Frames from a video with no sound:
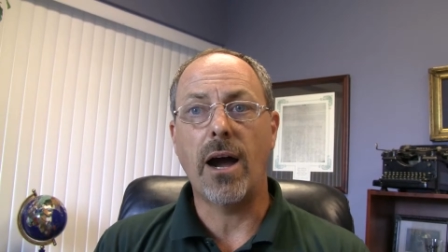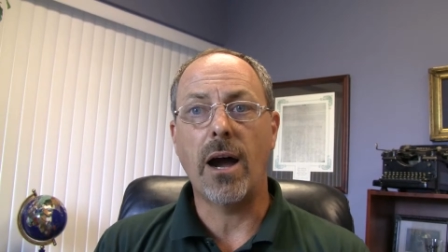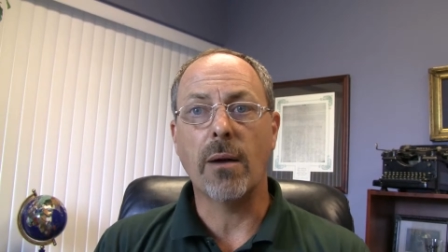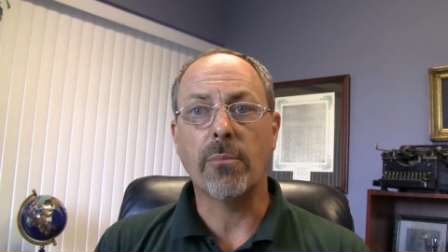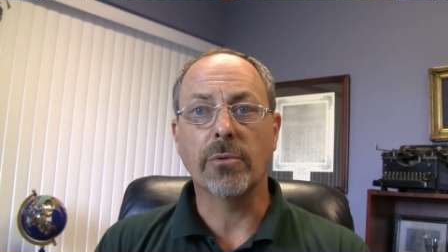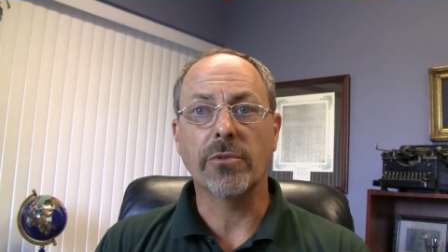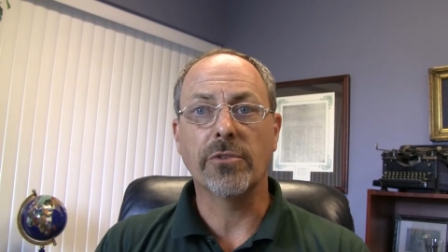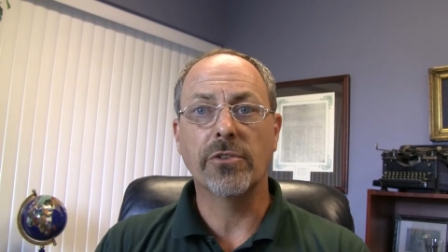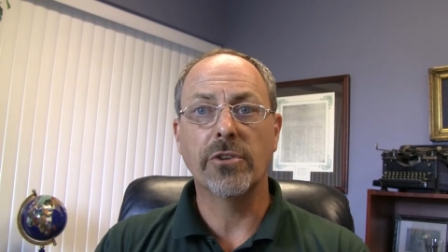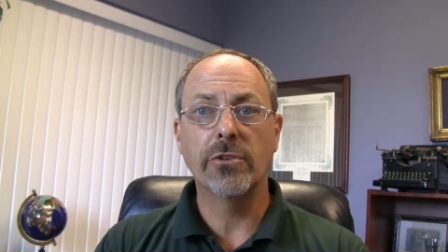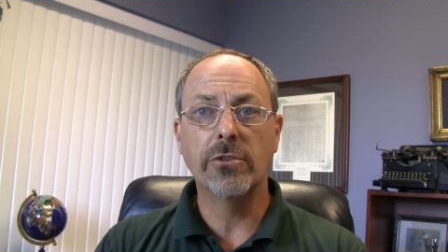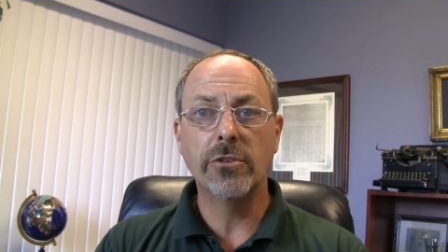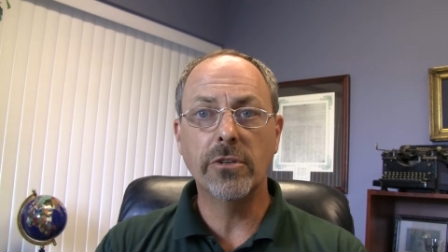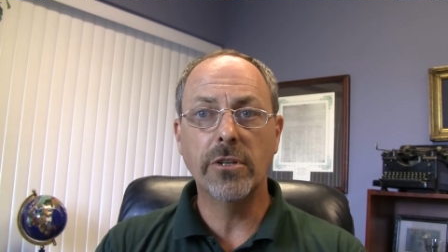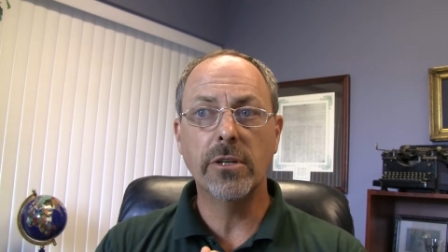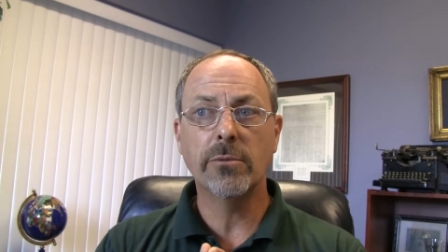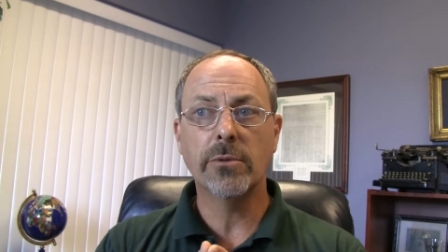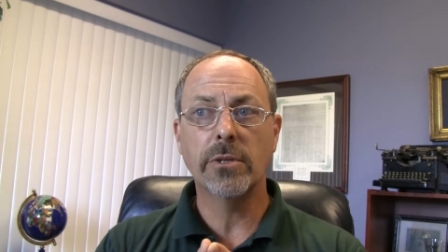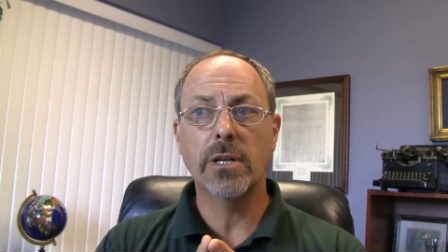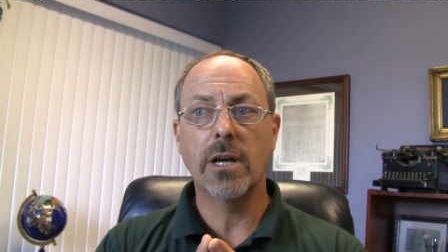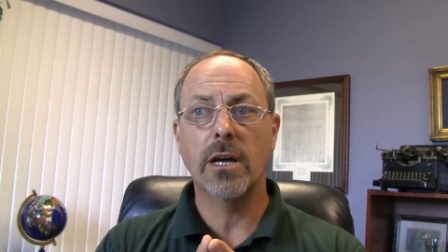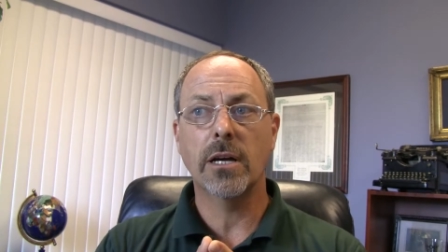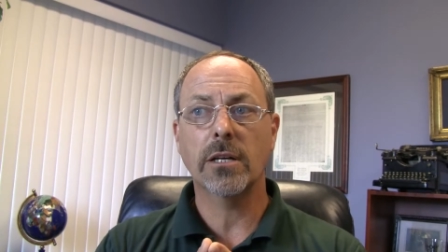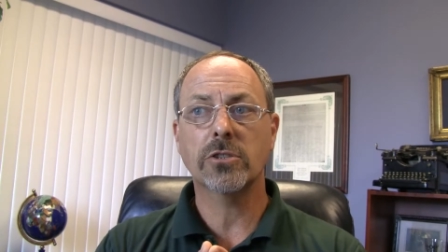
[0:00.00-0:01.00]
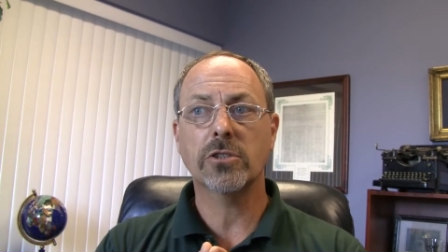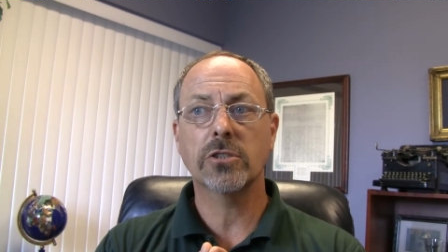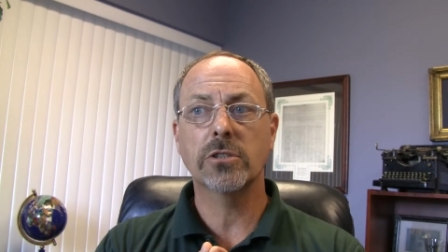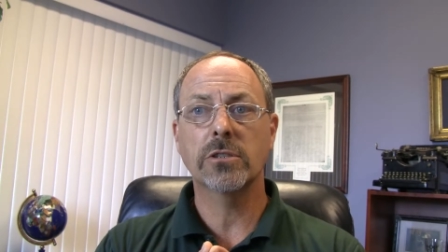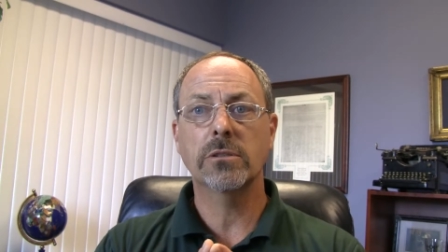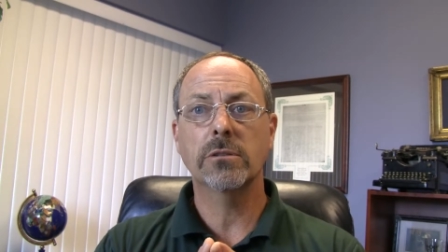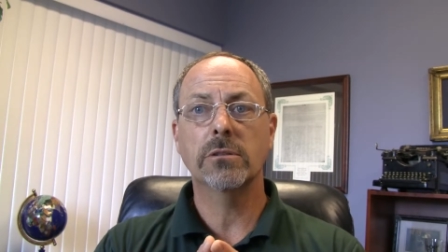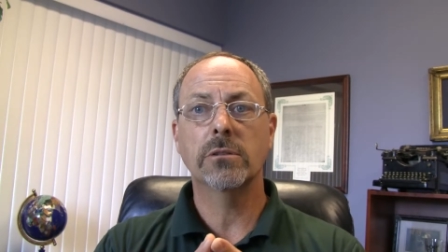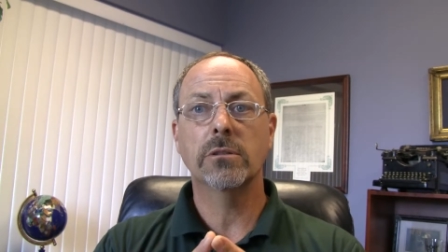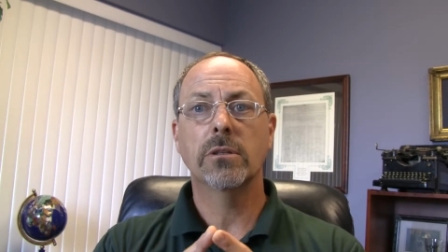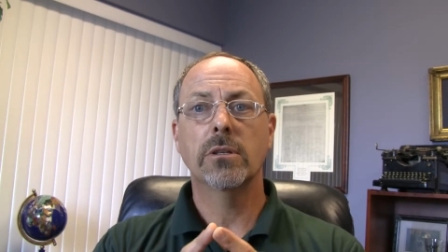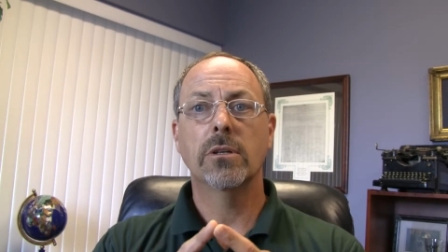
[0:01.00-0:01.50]
opportunity
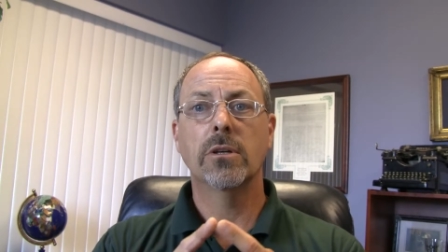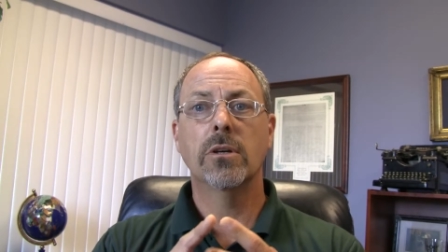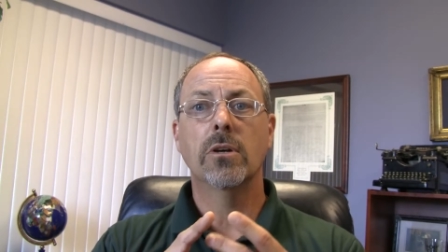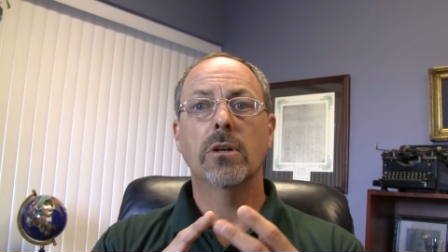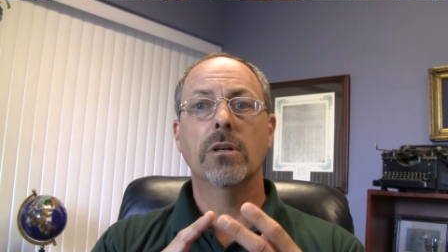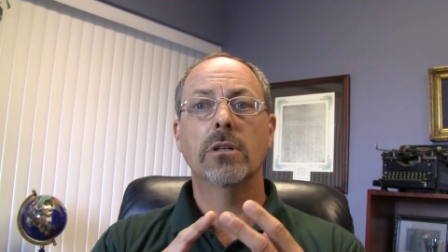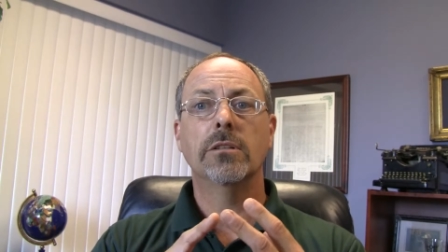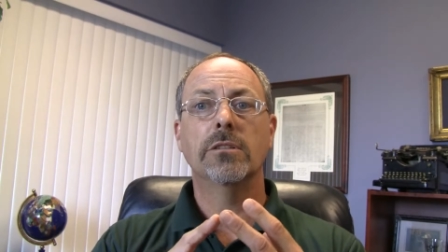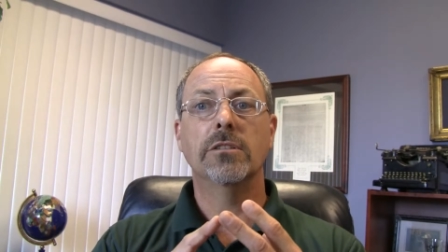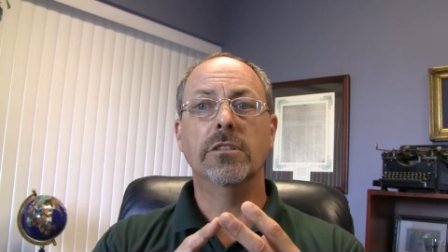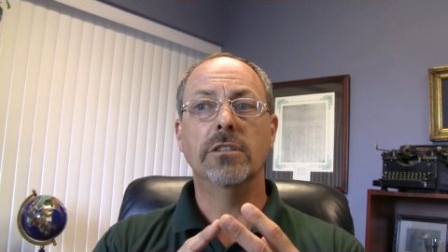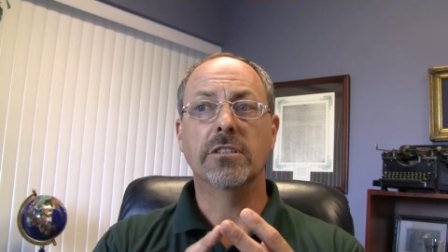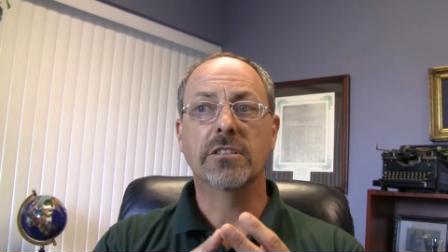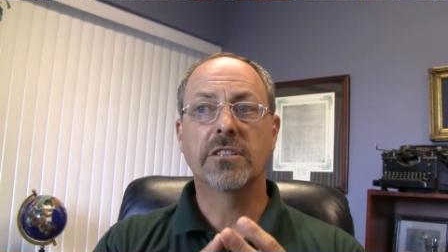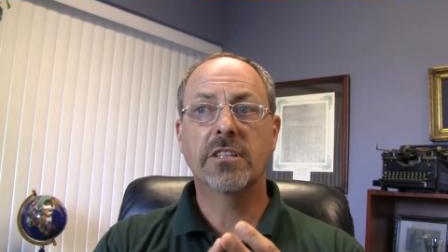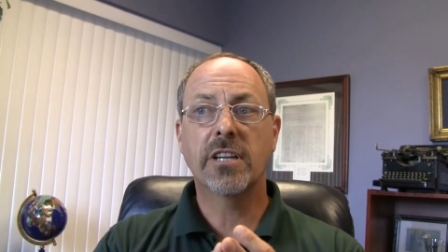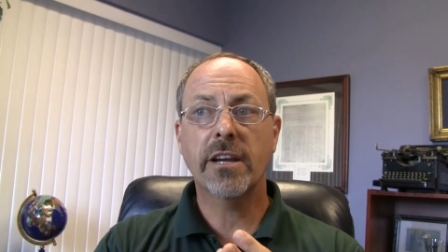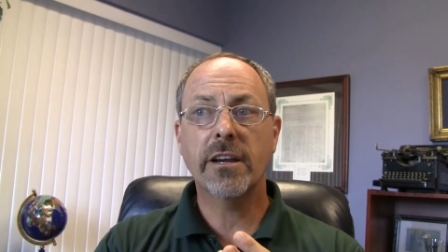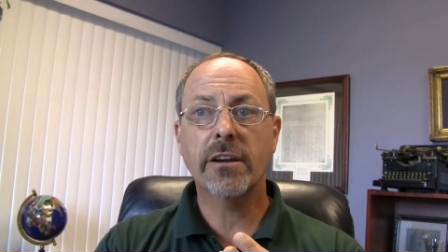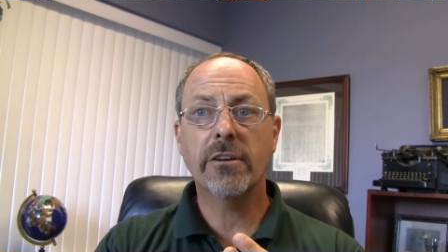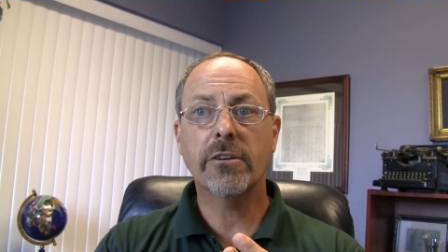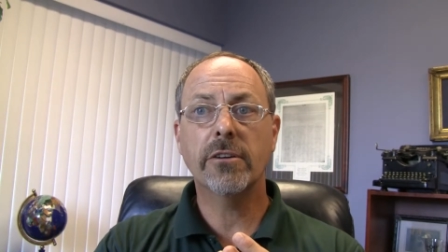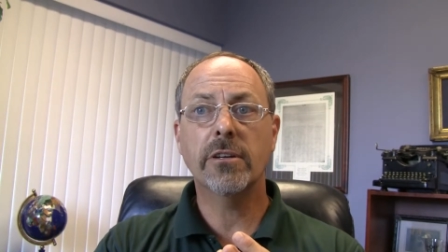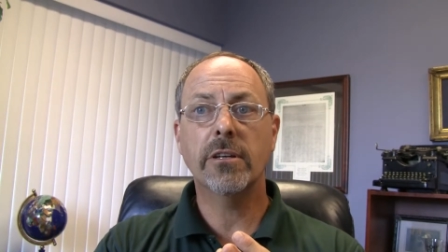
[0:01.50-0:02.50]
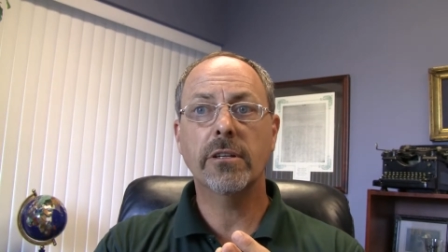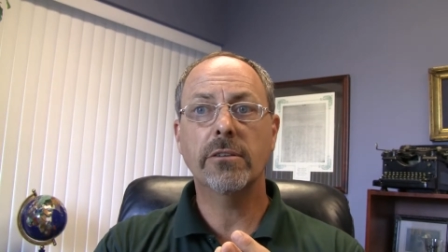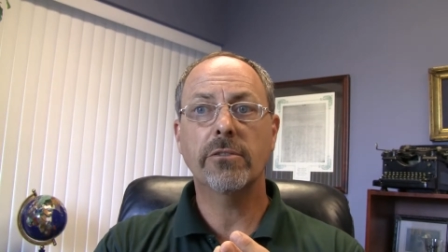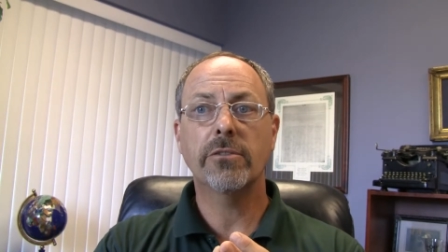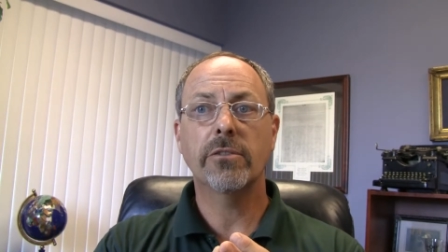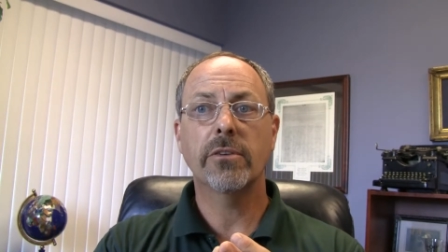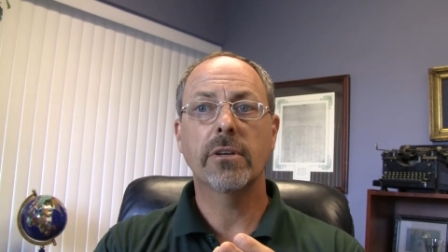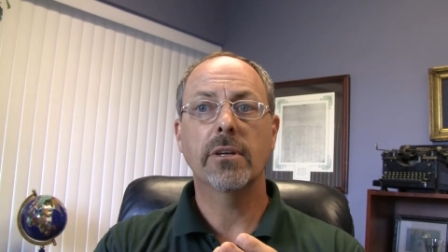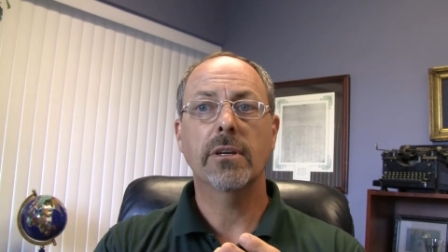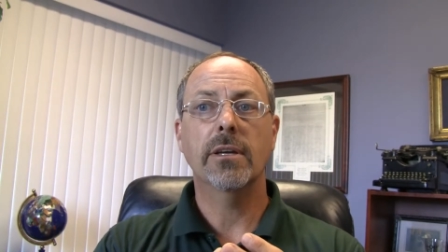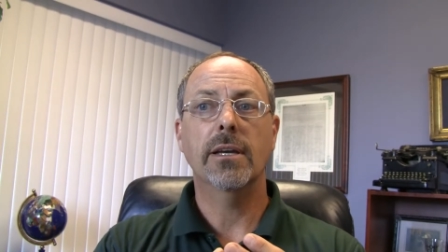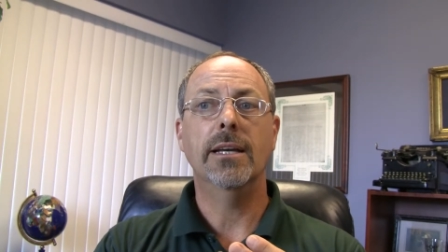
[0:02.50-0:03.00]
reduction, deterrence,